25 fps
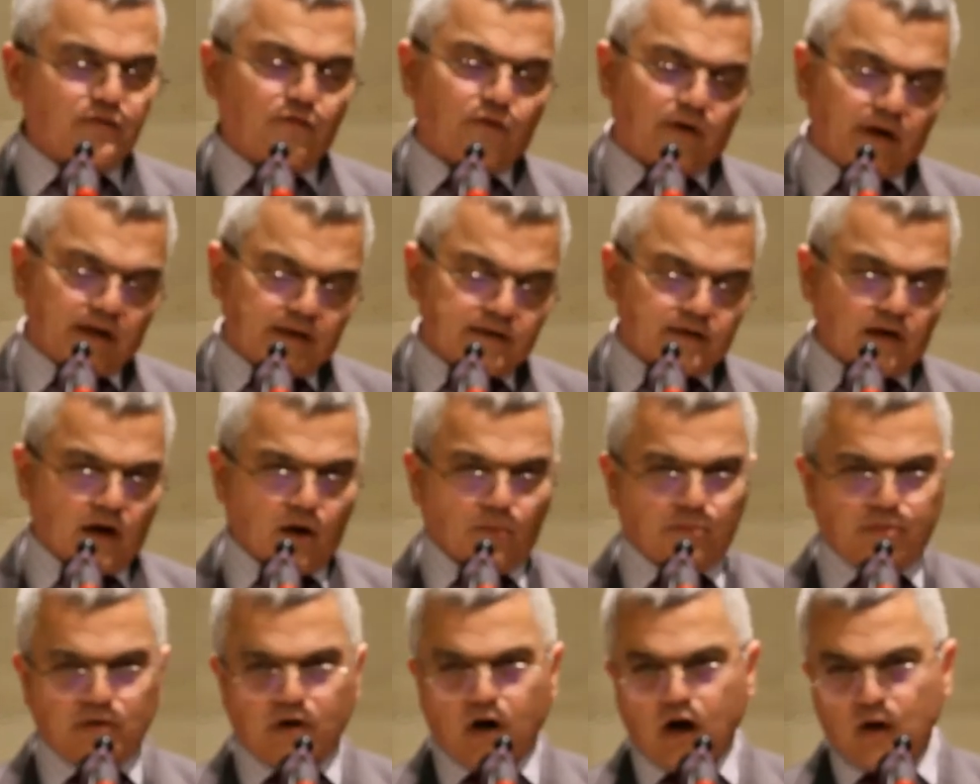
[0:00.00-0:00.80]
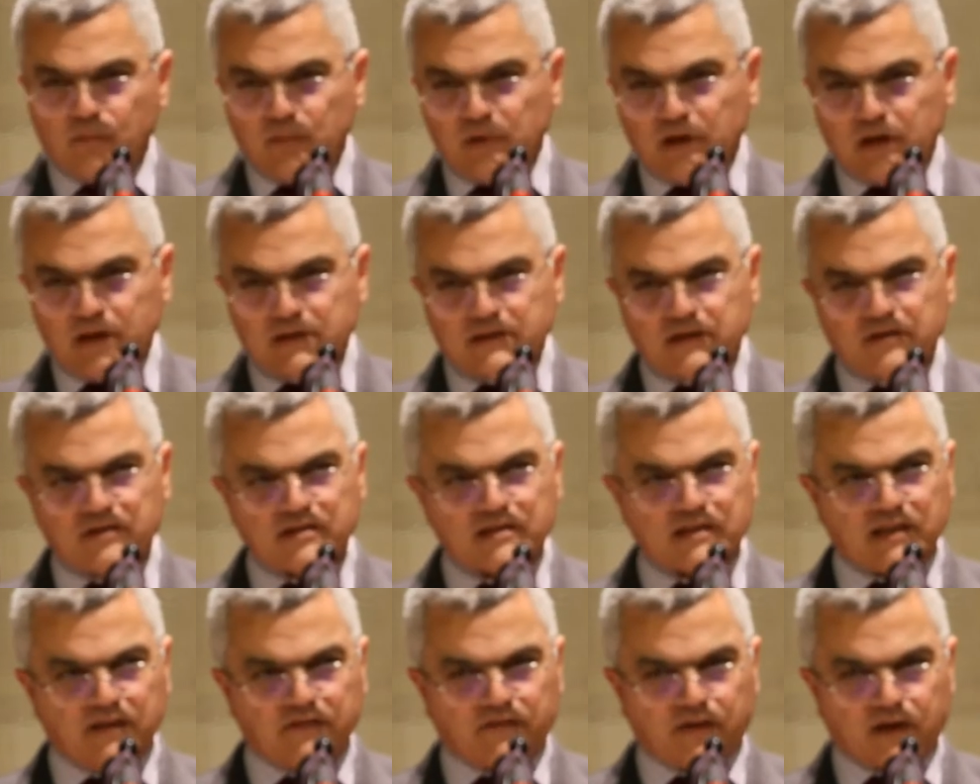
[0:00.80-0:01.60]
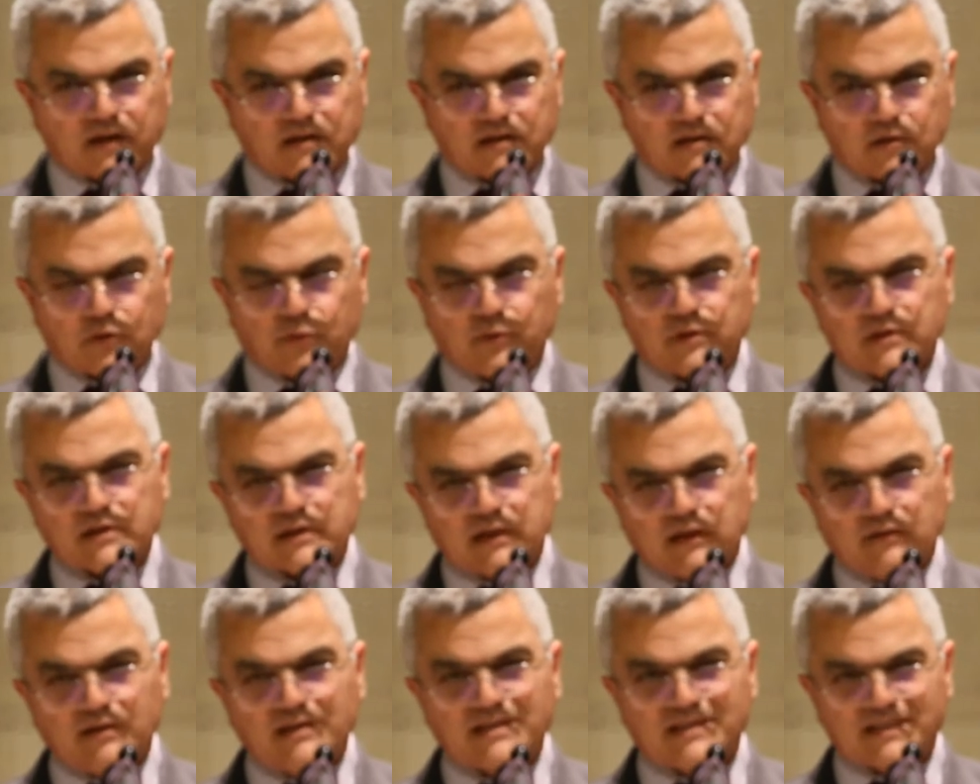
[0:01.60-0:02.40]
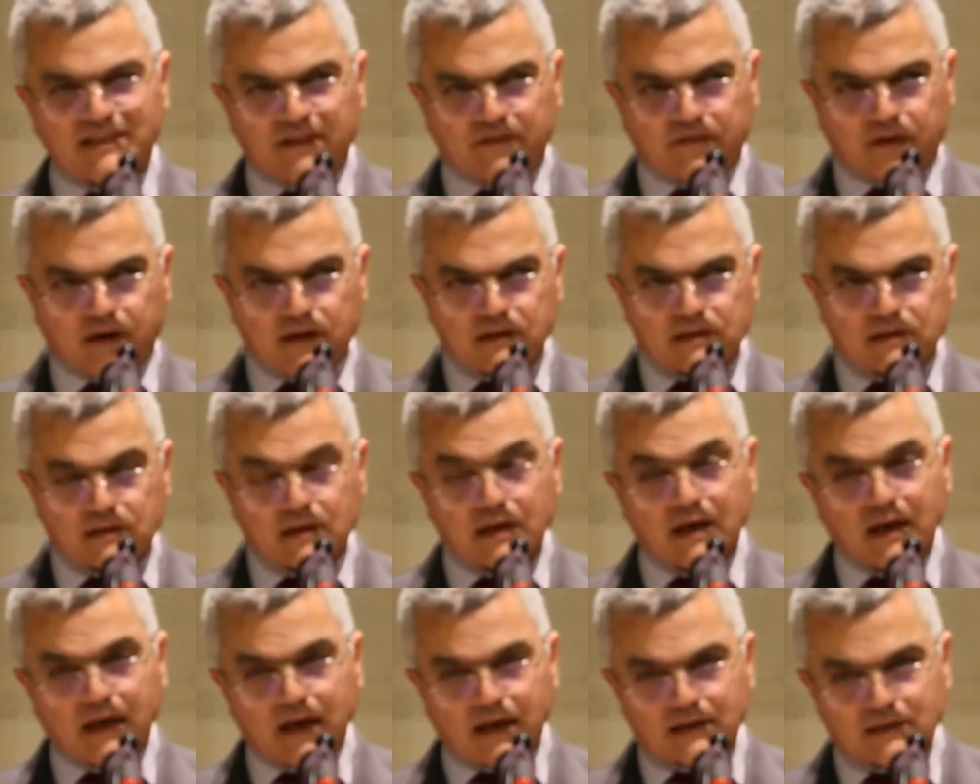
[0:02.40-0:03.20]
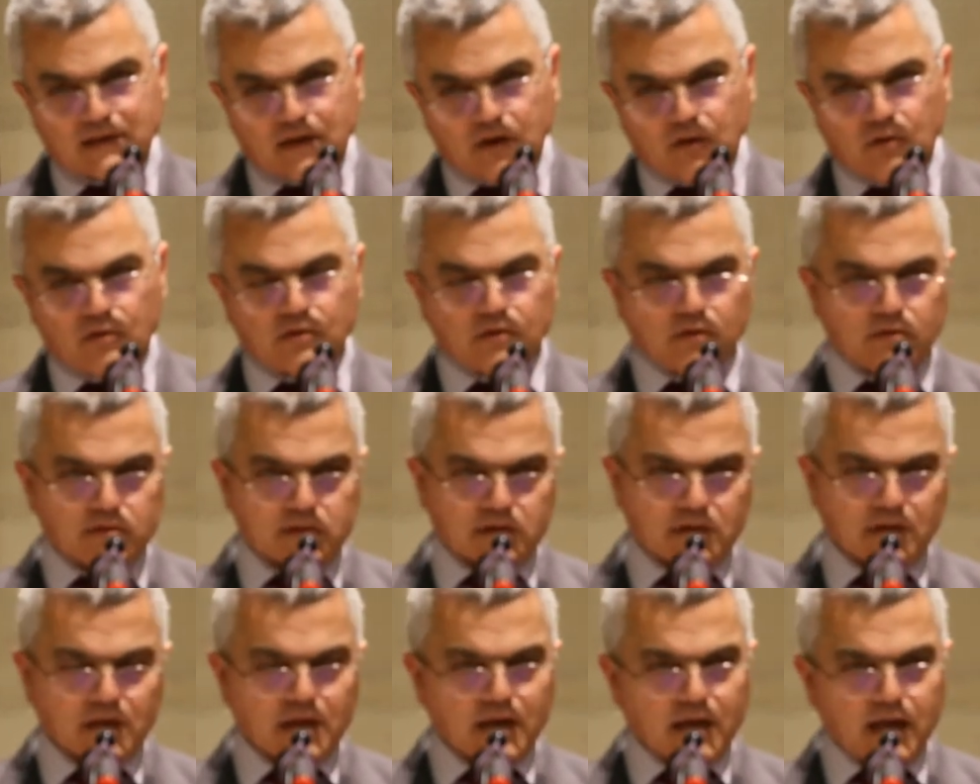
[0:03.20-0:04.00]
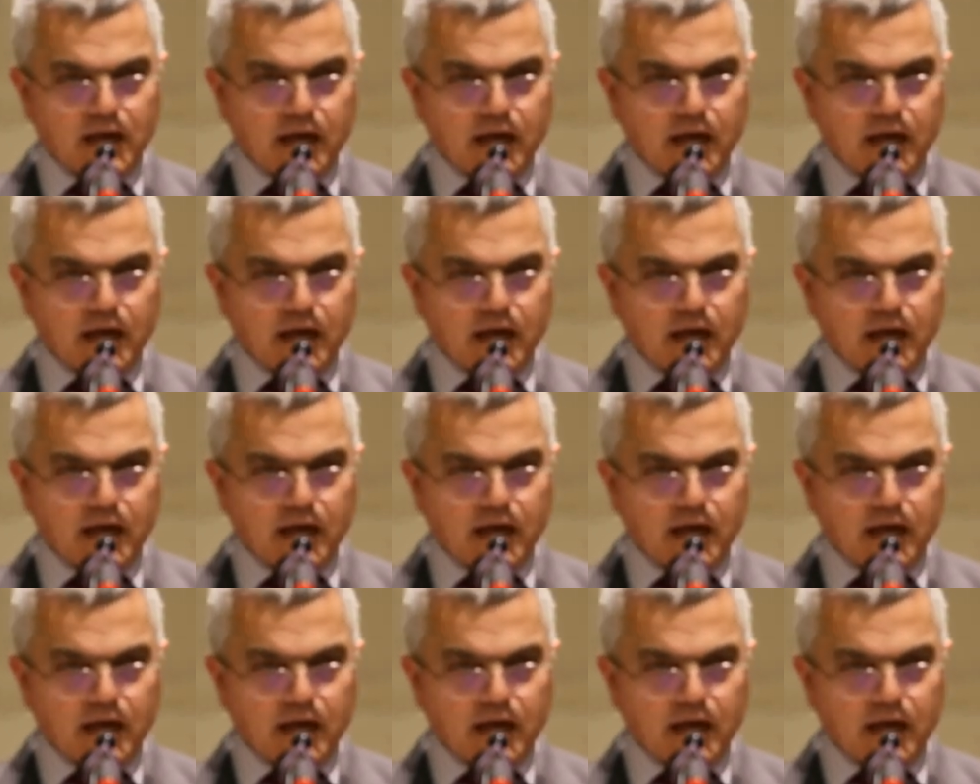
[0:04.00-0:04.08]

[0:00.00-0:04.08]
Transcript: for example, Armenians in Sivas, who were still in Sivas as locals,